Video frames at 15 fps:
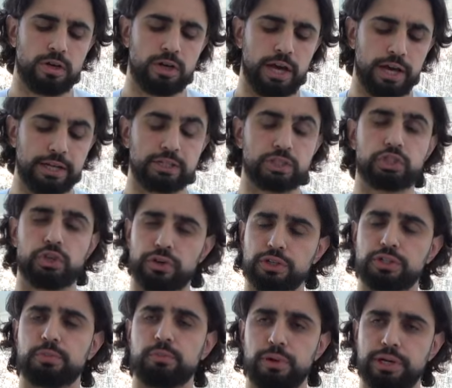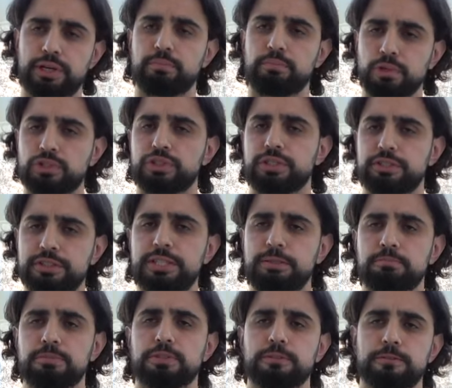And it's starting to break burst at the
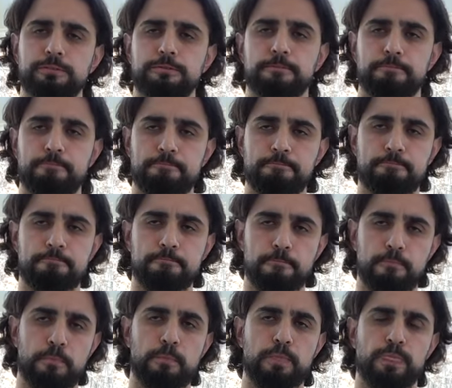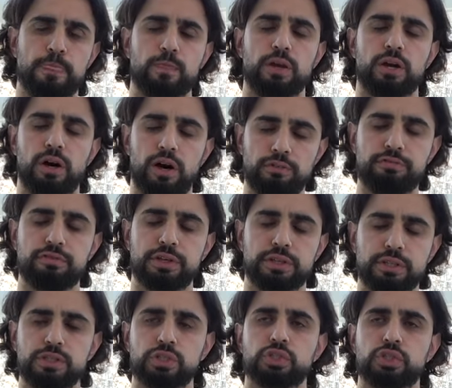seams the
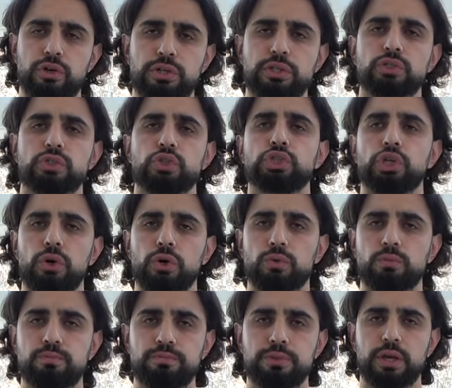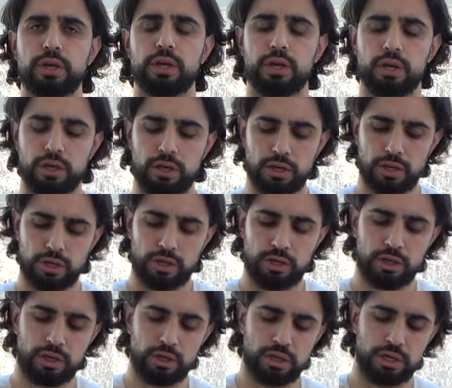conflict is starting to show.
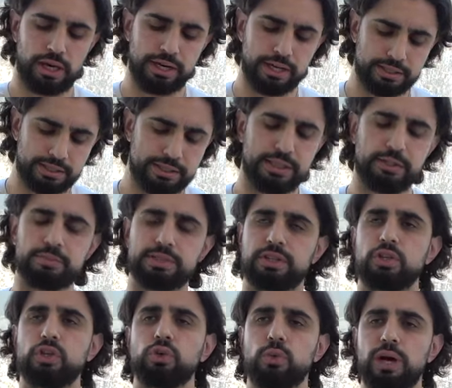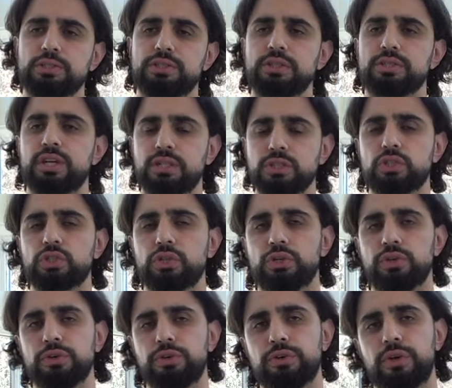And it seems that the US is
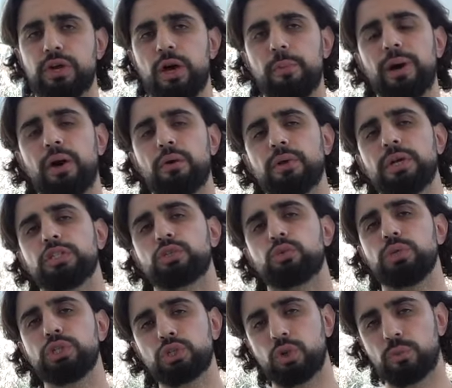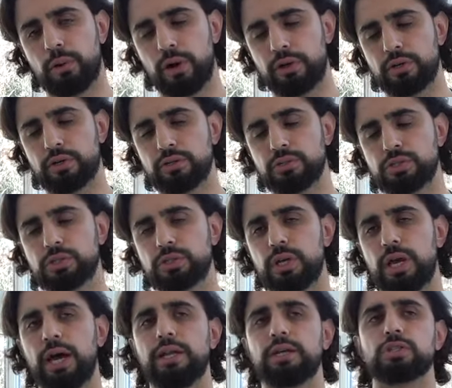concerned about its regional partners
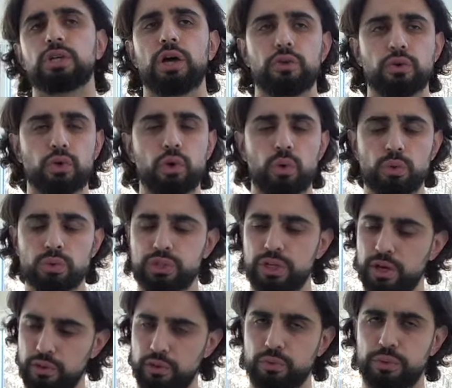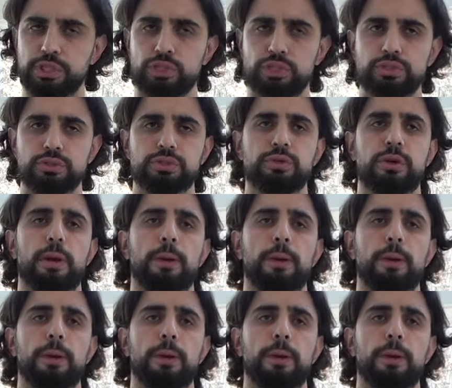and its other goals in other regions.